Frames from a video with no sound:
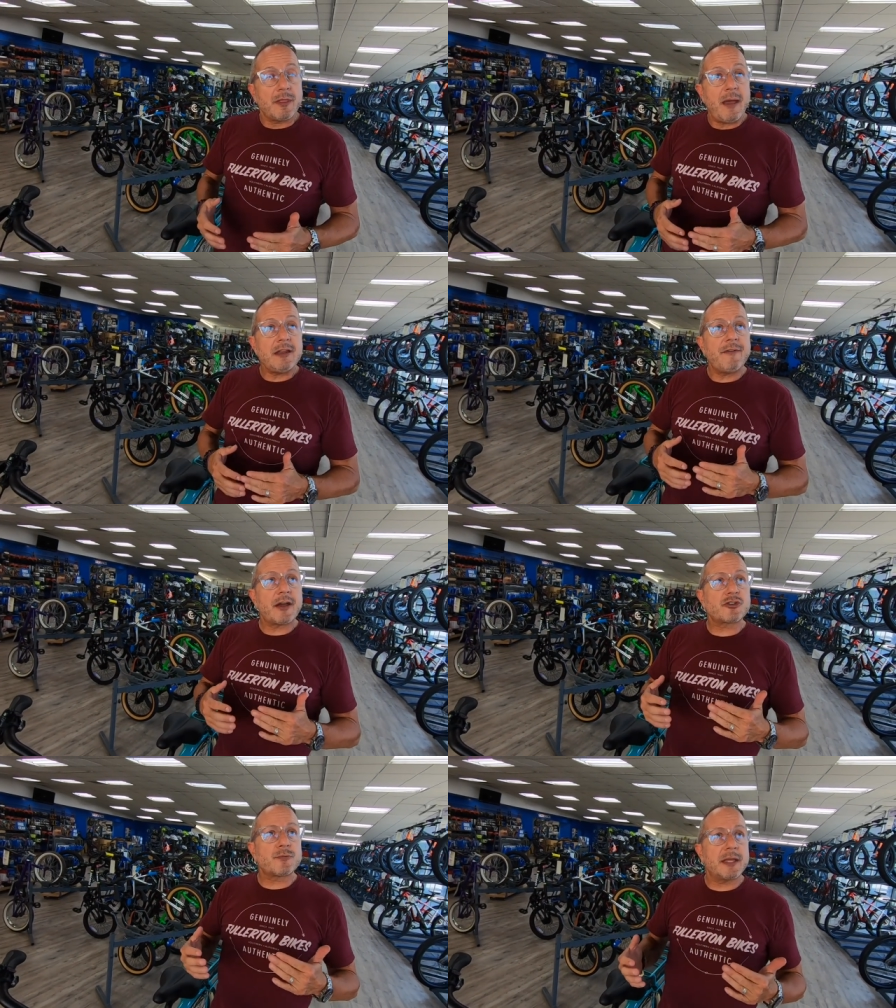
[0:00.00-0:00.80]
When the
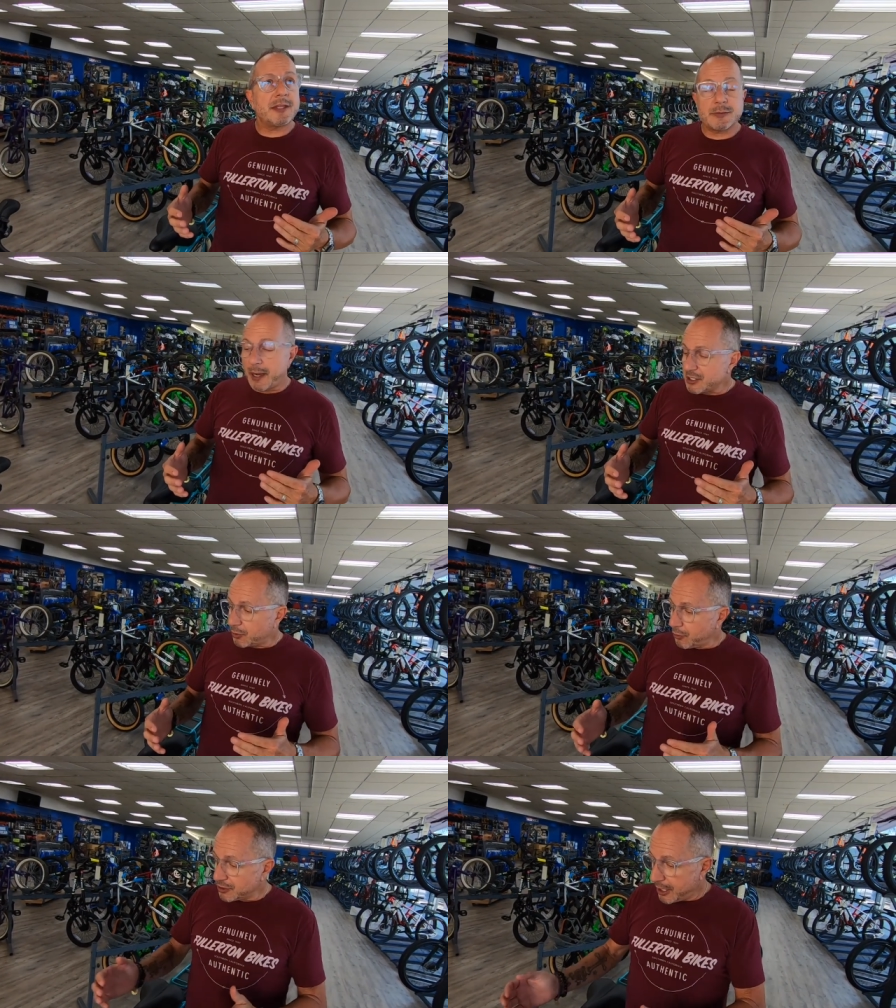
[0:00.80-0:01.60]
manufacturers make these
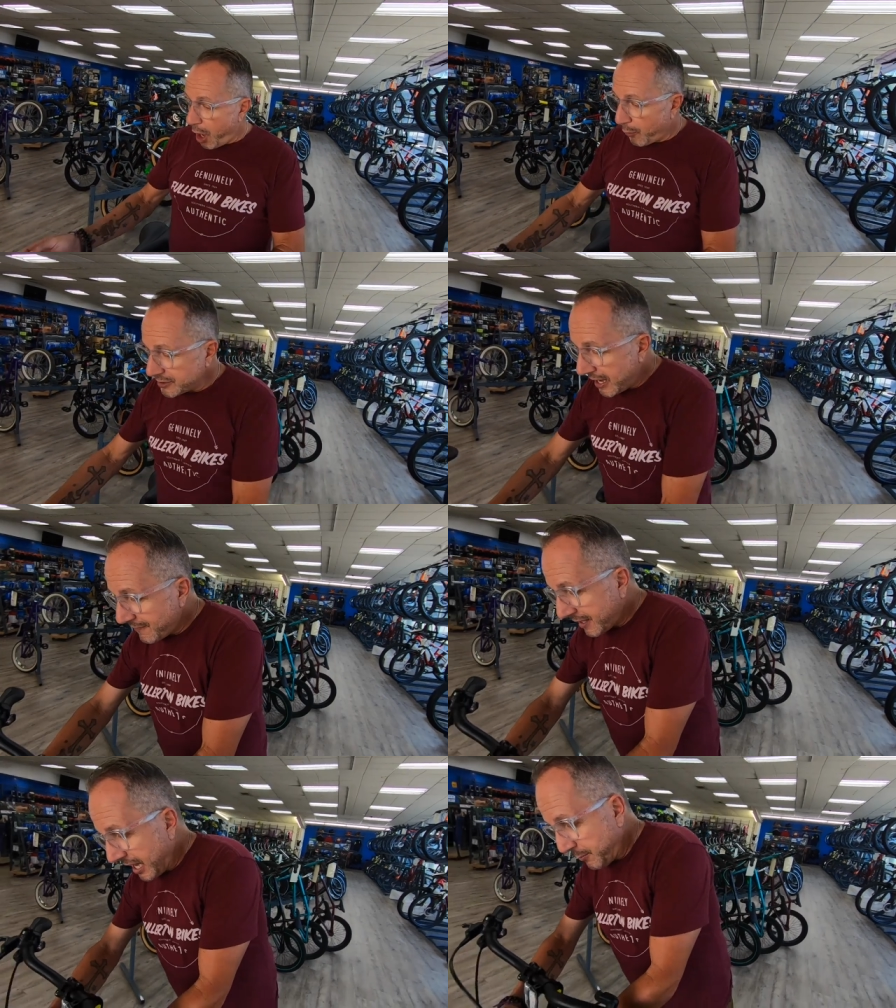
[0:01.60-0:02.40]
bicycles, they always
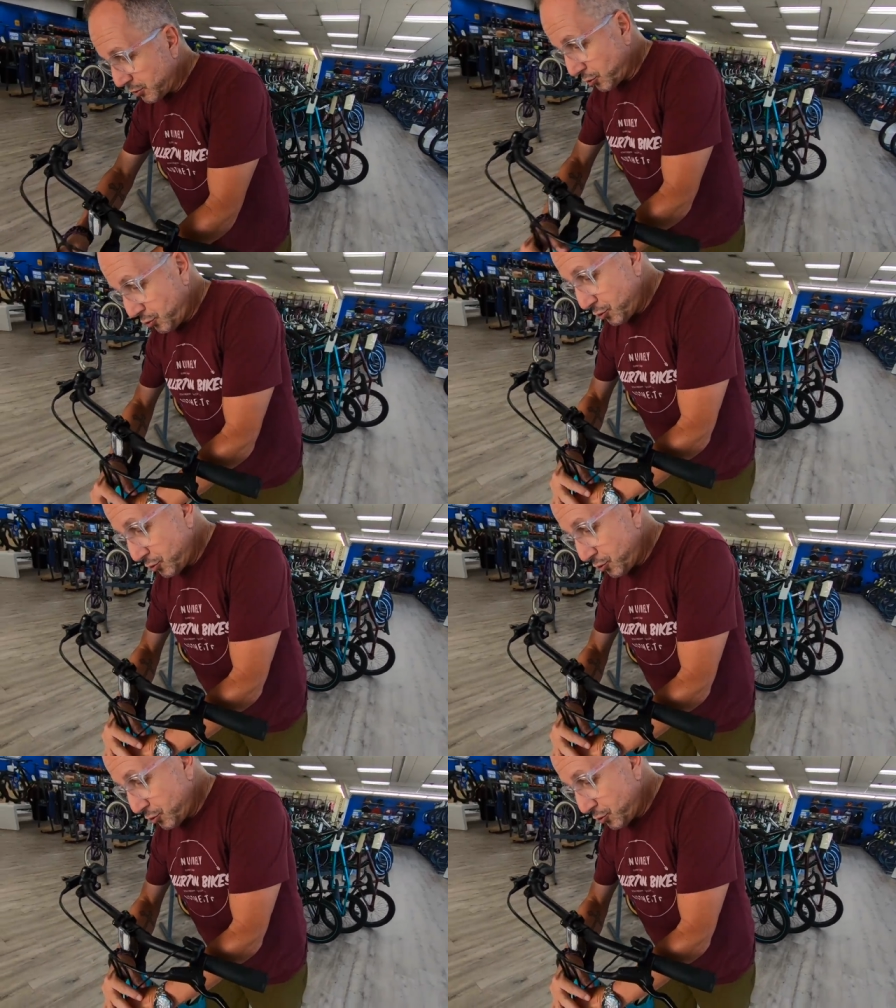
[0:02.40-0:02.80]
have the cables are